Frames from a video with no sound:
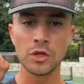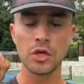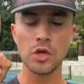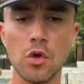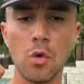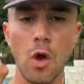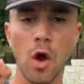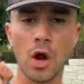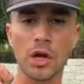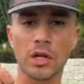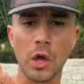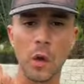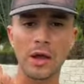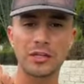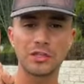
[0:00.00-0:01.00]
You
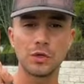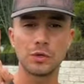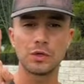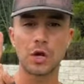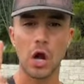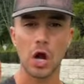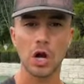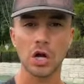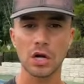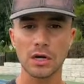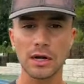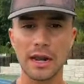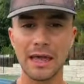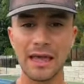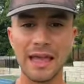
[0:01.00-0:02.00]
are going to
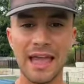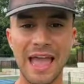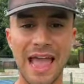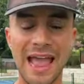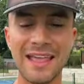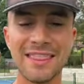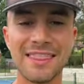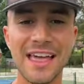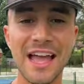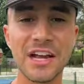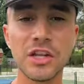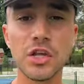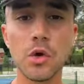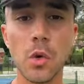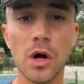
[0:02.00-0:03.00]
turn and
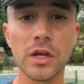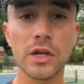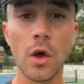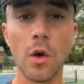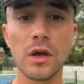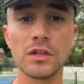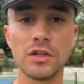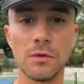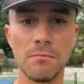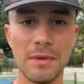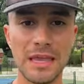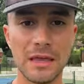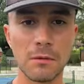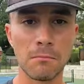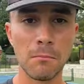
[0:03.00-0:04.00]
then you are going to
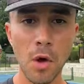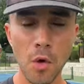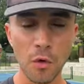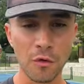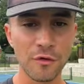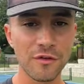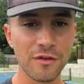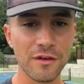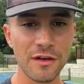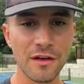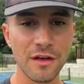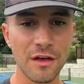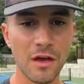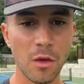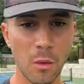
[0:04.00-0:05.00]
meet, move.
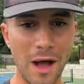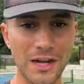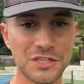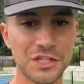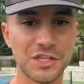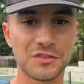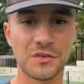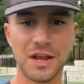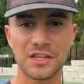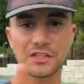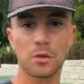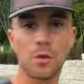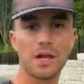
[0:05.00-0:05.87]
Watch this, right?